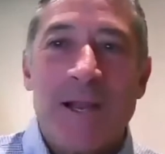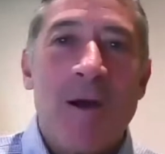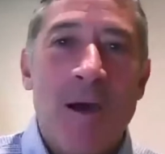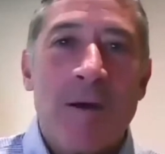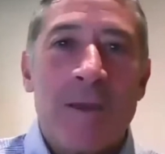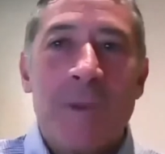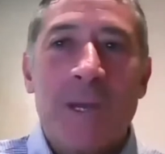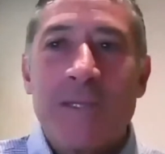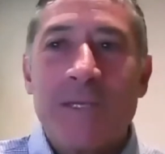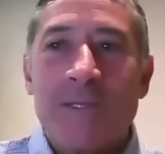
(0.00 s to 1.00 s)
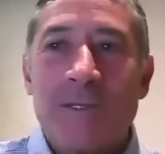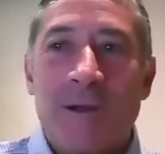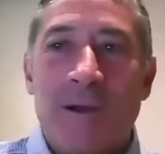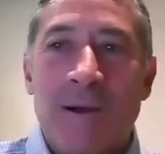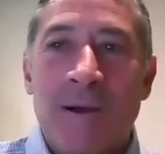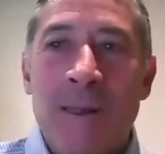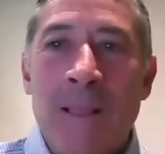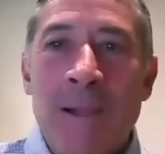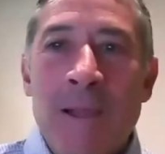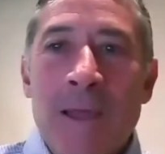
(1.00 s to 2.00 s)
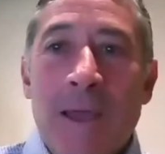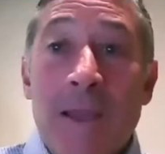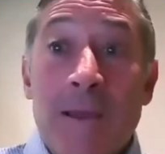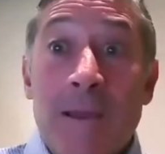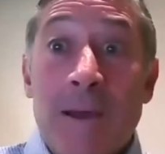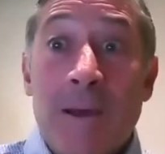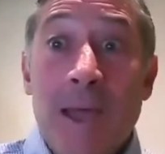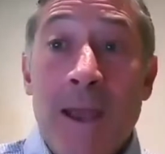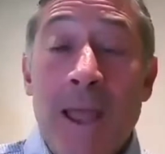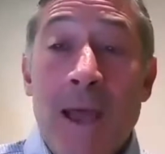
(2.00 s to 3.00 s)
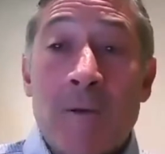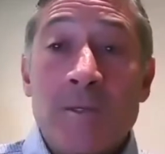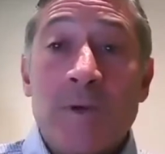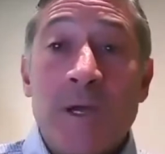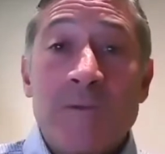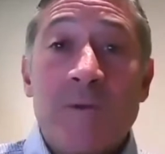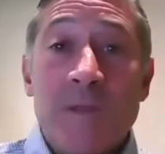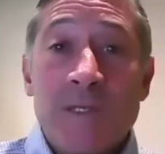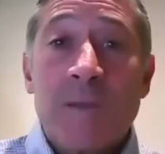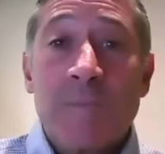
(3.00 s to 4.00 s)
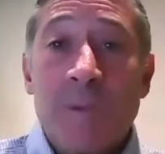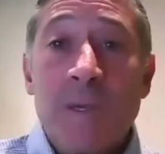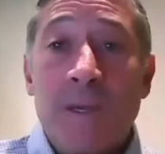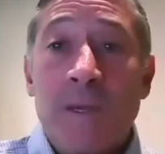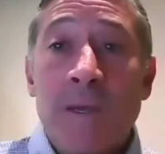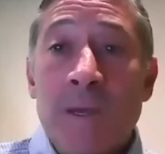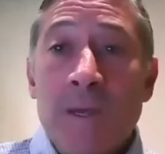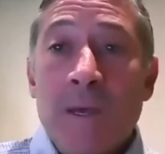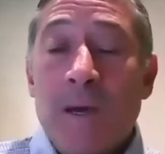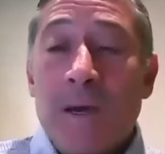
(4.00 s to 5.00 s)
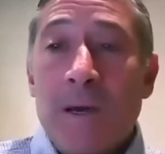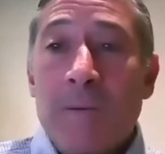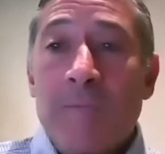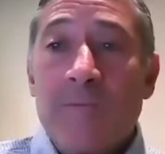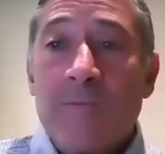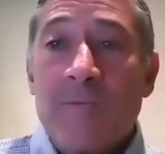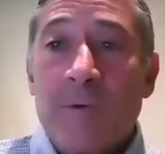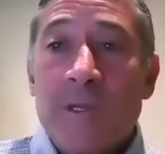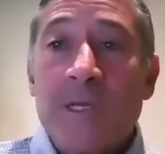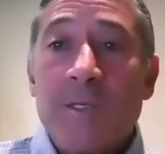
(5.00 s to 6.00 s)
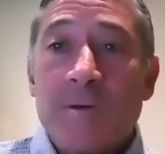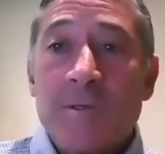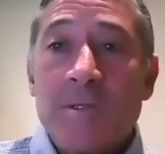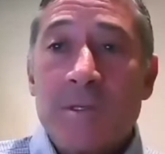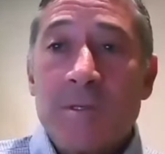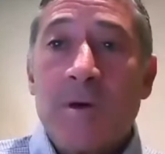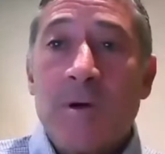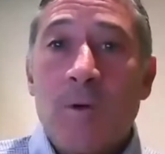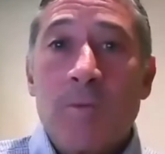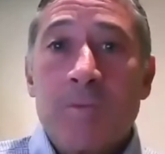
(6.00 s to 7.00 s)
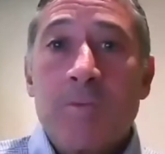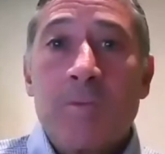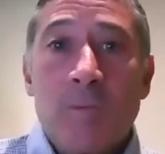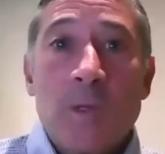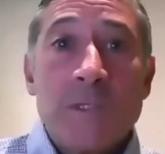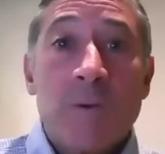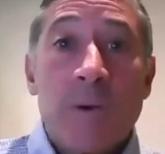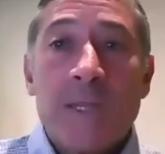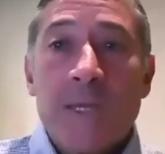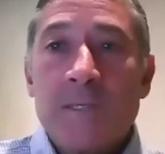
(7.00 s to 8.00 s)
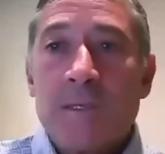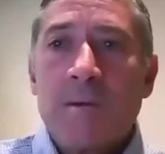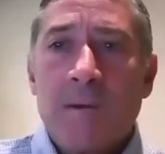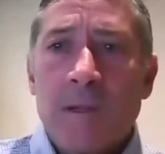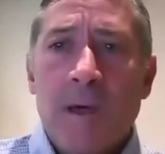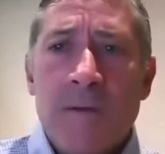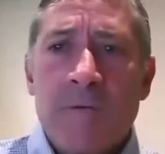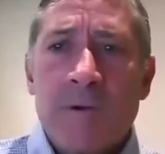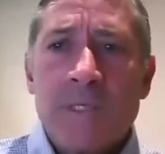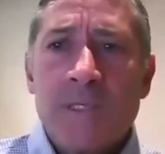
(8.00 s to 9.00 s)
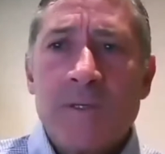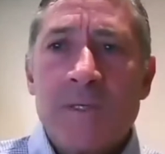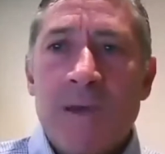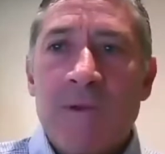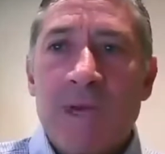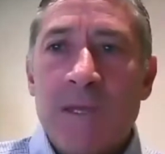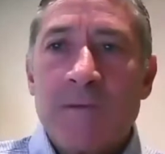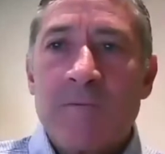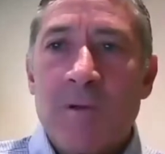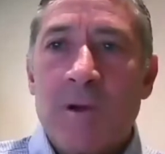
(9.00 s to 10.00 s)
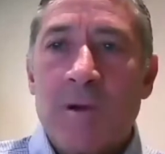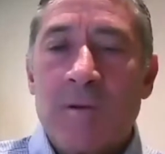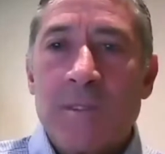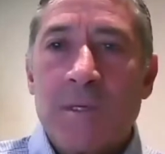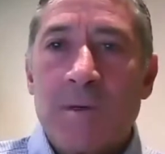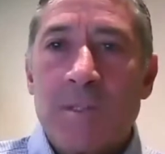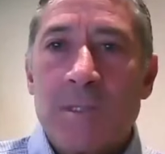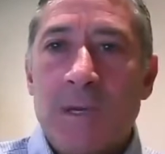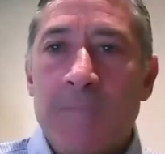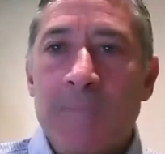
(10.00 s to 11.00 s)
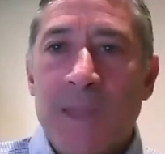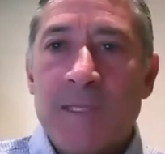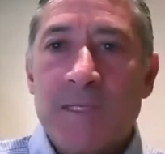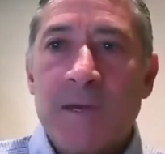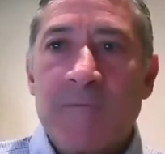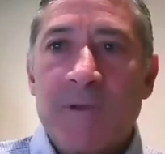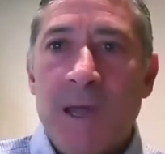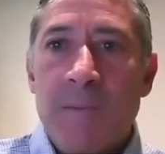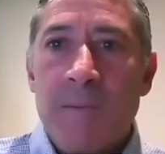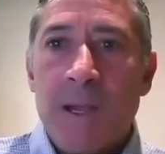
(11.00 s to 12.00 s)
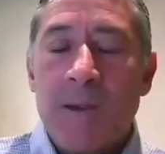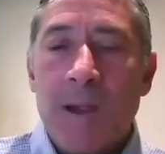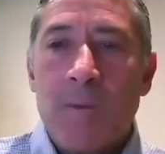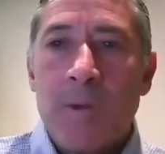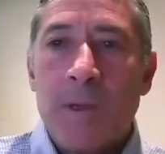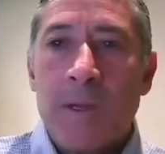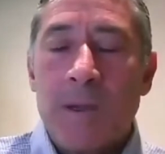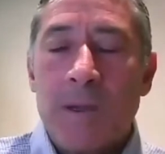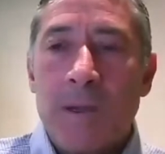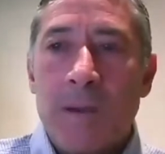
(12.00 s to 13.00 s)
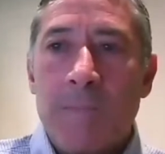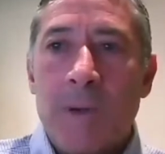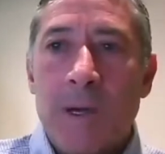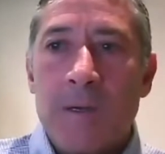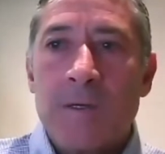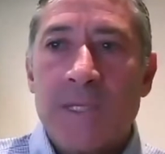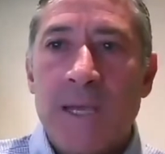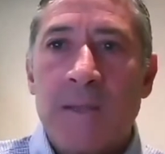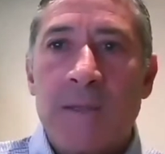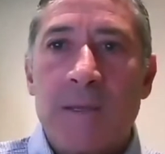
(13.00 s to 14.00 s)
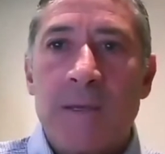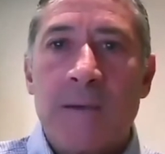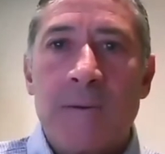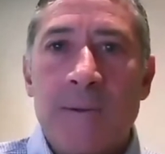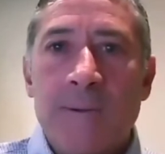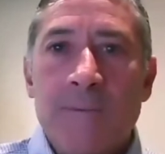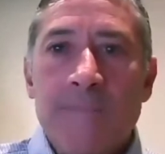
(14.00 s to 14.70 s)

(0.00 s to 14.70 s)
and I know how committed teachers are and how stressful this can be for teachers to know what's the right thing to do. And a lot of our teachers have kids of their own. So it's a tough time, and I really understand the